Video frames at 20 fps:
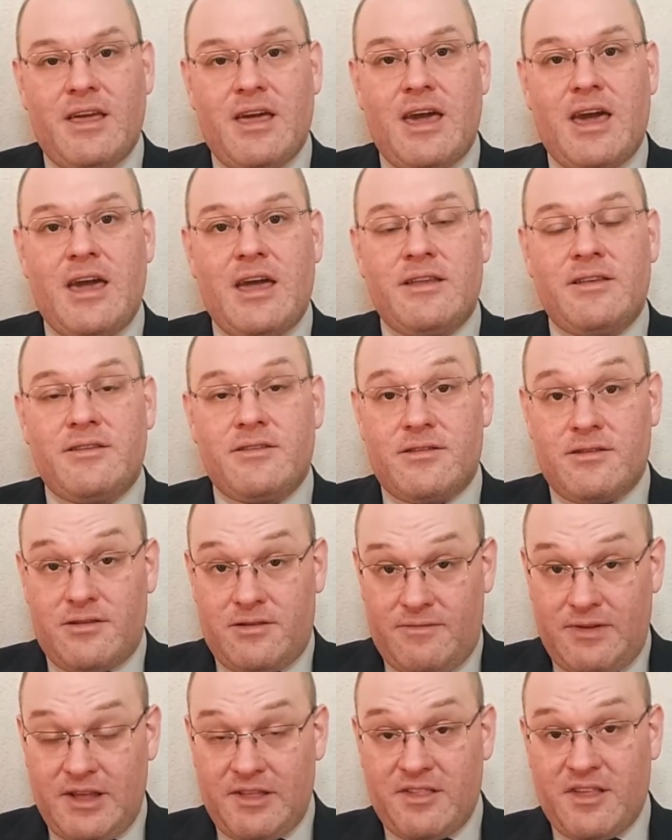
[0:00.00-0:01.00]
And
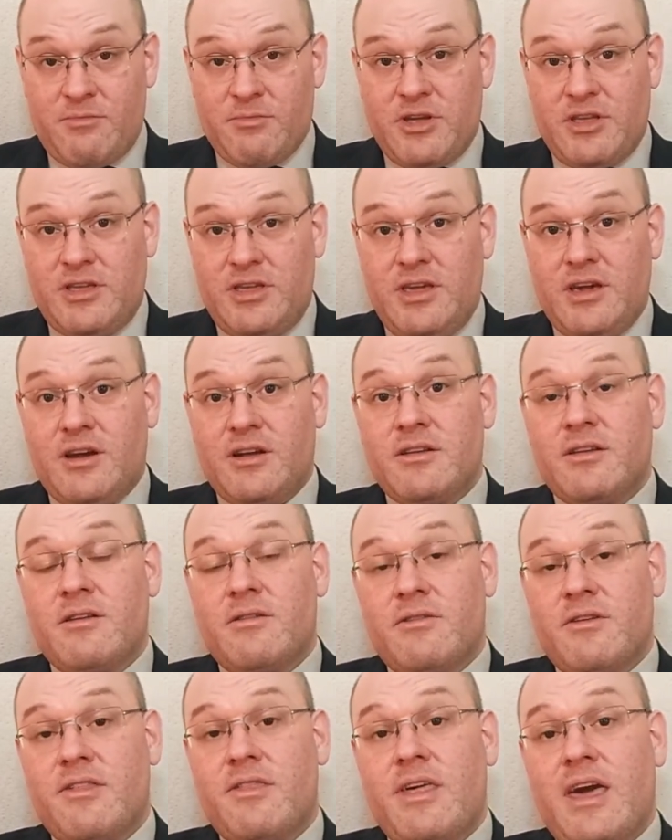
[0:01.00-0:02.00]
Wirksam
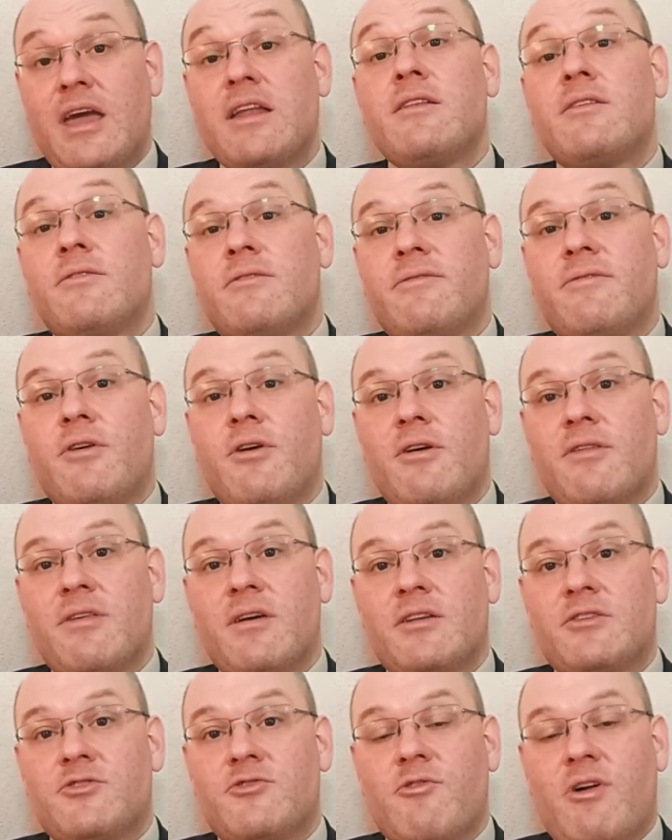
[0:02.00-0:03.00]
Regieren then
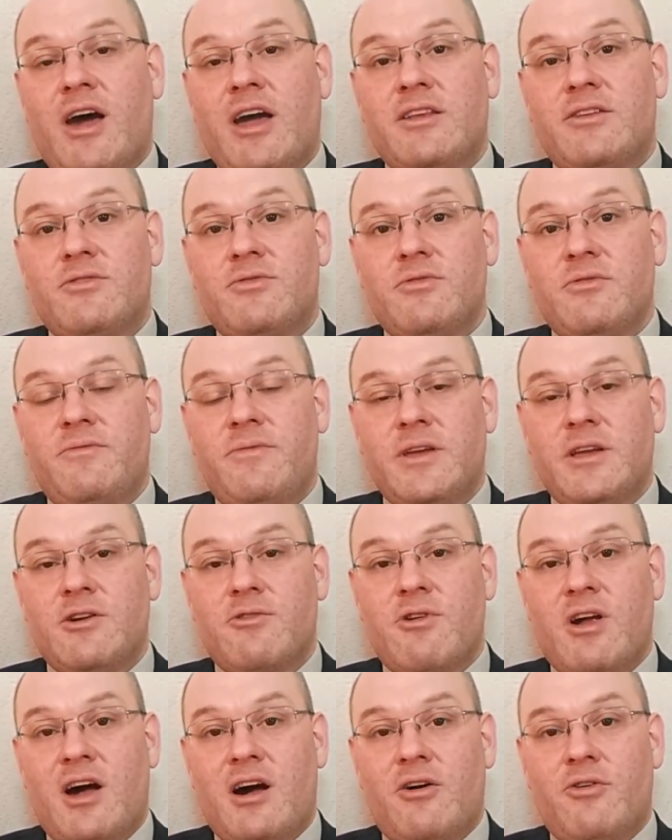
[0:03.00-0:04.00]
further tried to
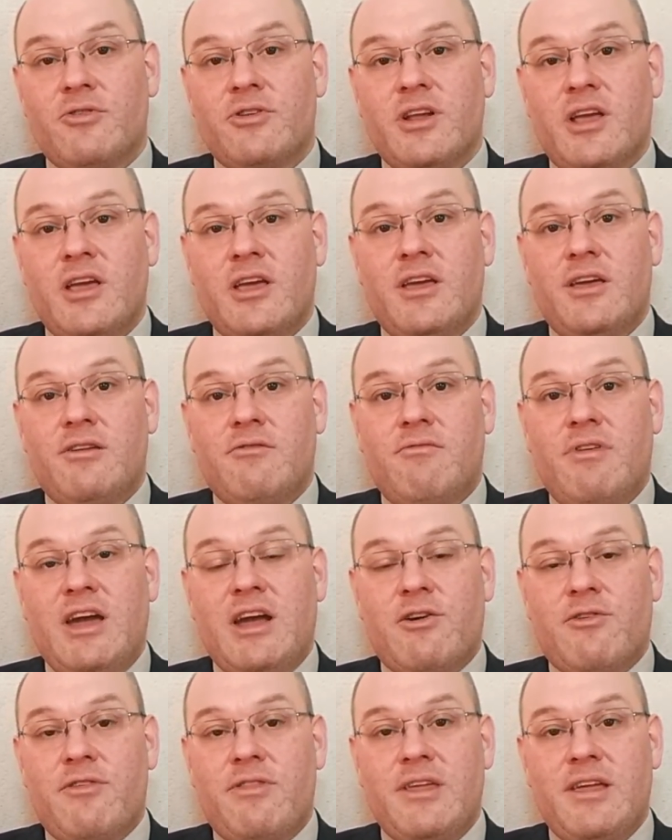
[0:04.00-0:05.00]
figure out
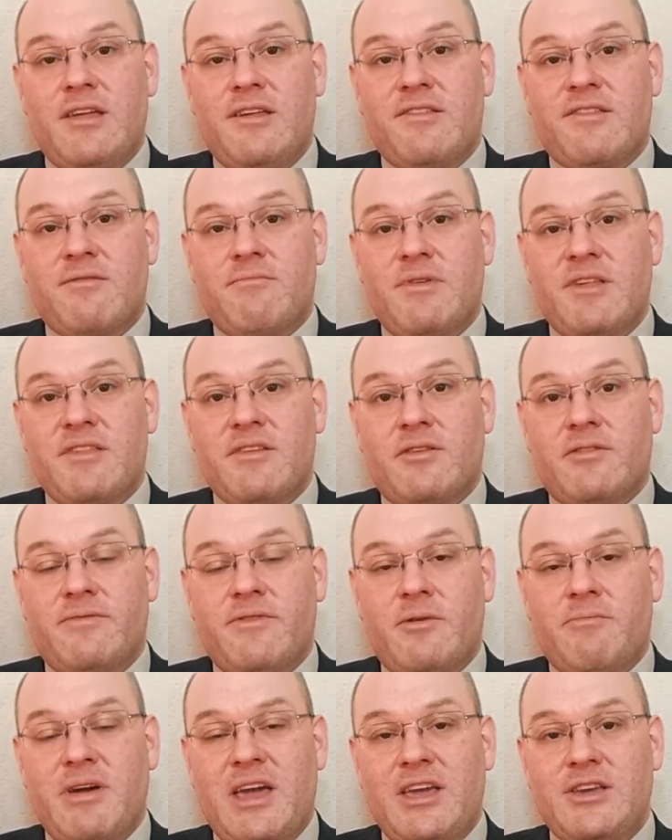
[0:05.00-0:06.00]
where this
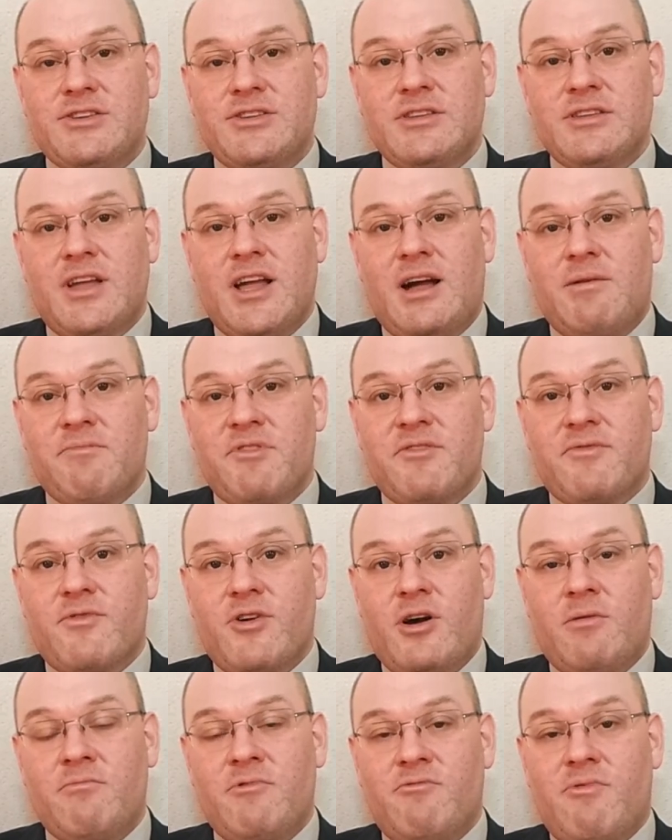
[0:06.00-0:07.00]
misinformation comes
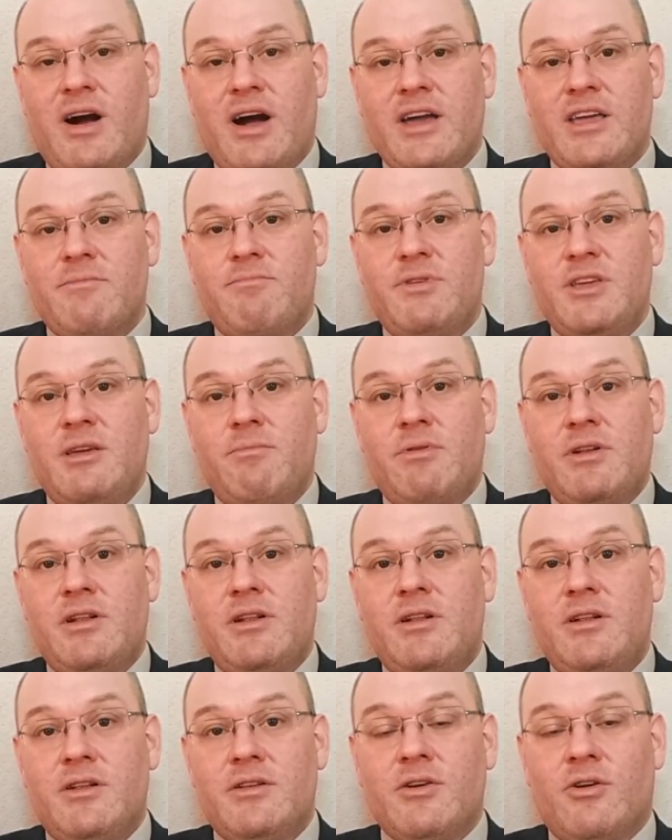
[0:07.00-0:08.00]
from, why
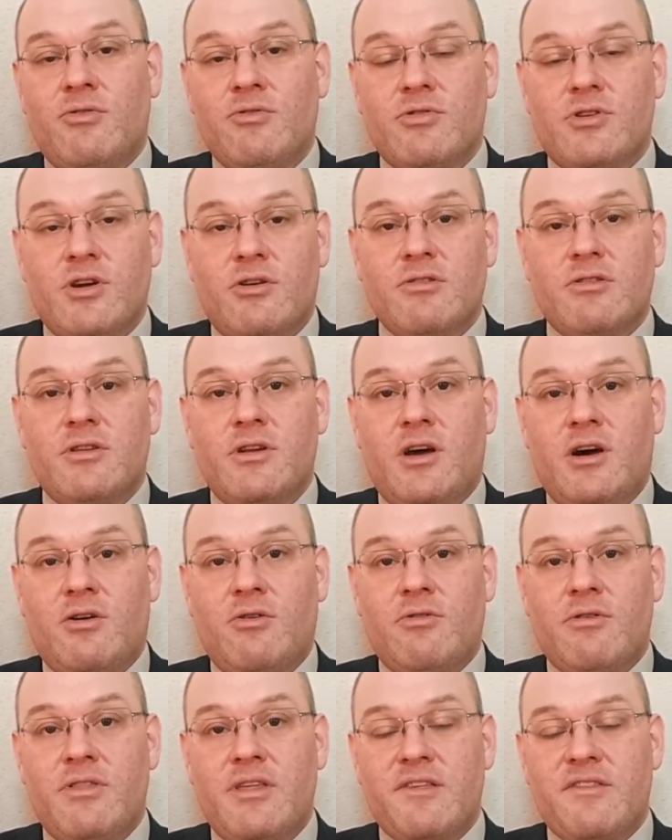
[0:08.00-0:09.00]
people don't
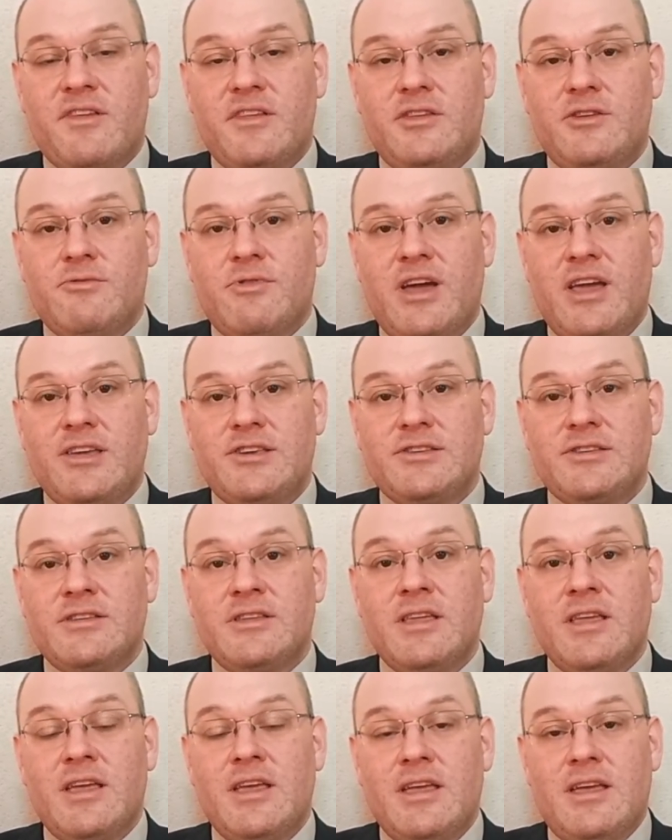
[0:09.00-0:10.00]
know the
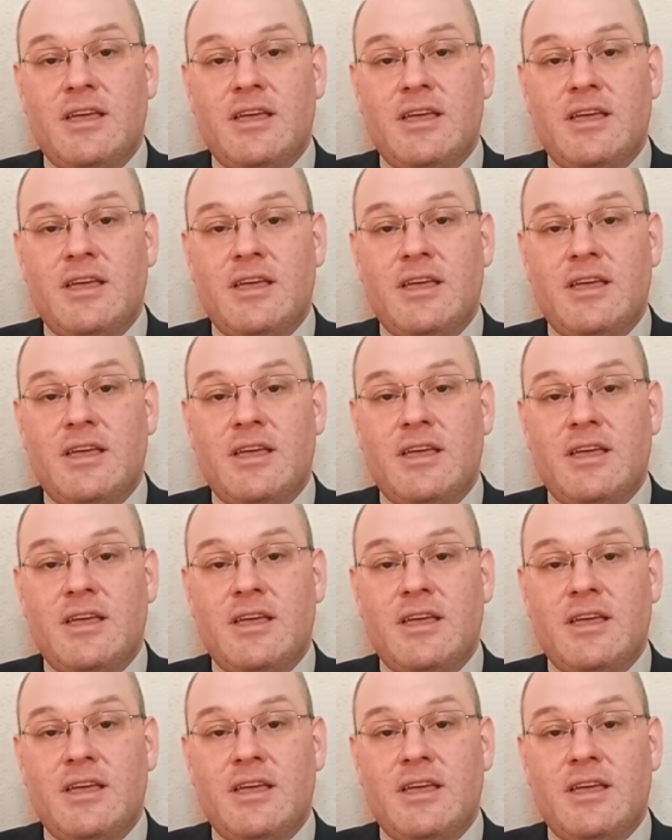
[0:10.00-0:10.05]
situation.